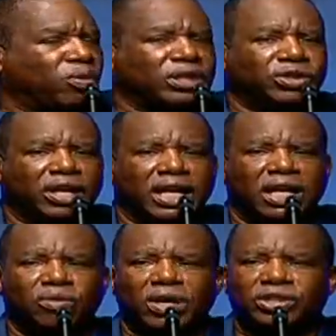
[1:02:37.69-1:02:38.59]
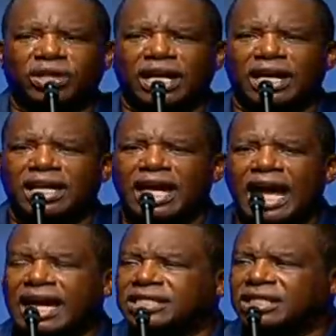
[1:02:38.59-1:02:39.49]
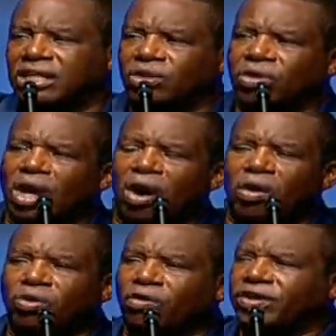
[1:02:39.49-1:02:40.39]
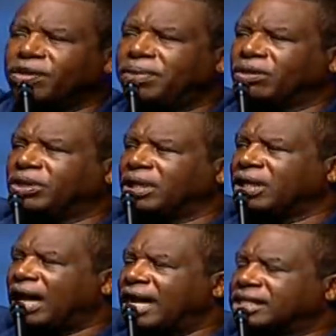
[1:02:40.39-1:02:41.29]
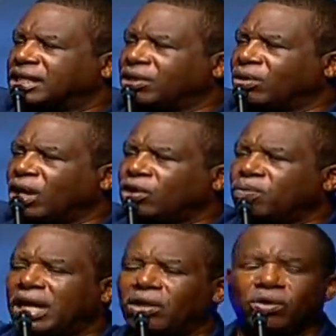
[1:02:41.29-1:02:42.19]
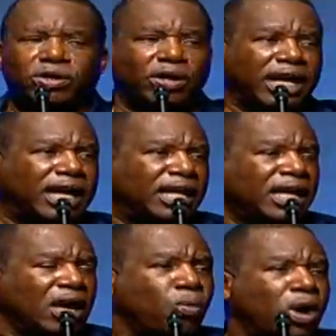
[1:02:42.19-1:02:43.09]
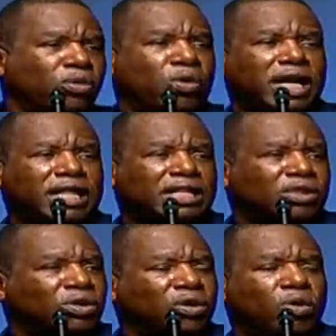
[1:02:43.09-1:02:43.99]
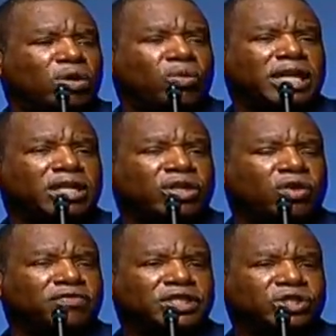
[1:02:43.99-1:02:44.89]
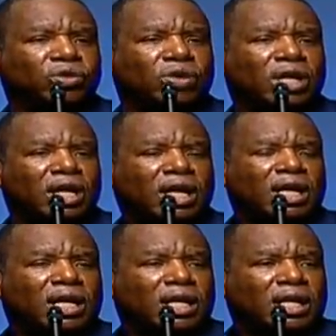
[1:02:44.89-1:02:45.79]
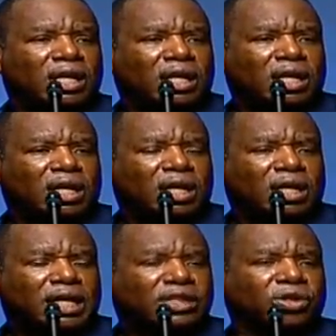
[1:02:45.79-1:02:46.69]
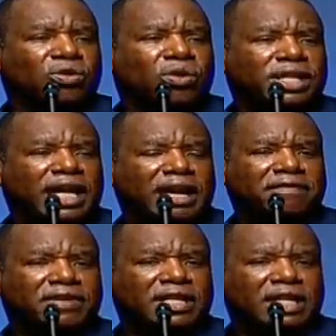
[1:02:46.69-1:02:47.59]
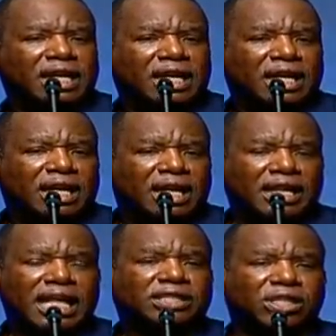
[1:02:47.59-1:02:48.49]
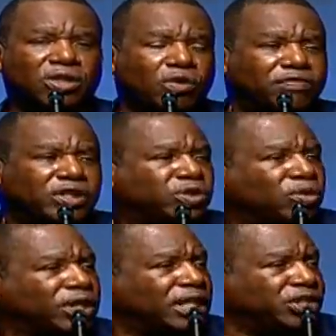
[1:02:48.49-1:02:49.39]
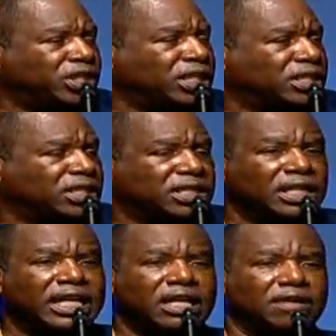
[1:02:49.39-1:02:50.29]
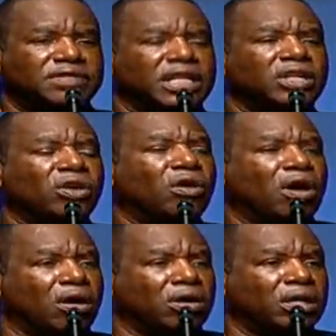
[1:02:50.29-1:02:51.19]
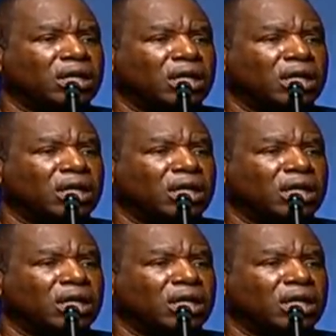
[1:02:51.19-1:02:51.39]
Raise your hand. Raise your hand. I see you all over the building. I see you. You may lower your hand. One way. There's only one way to know for sure that you're going to heaven and that's to know for sure that Jesus lives in your heart.